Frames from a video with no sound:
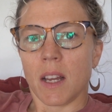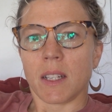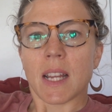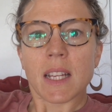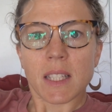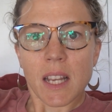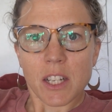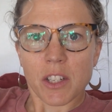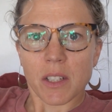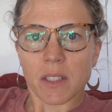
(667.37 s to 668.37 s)
to aid
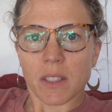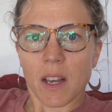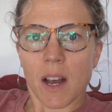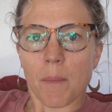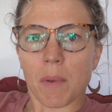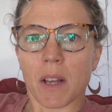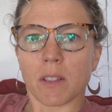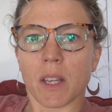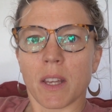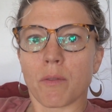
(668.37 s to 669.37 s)
stations
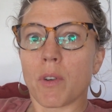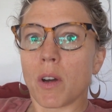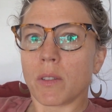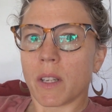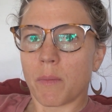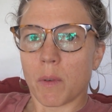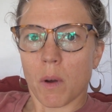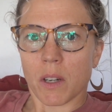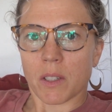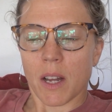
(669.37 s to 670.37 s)
because I think roads have been
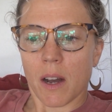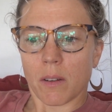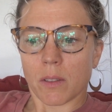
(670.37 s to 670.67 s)
washed out.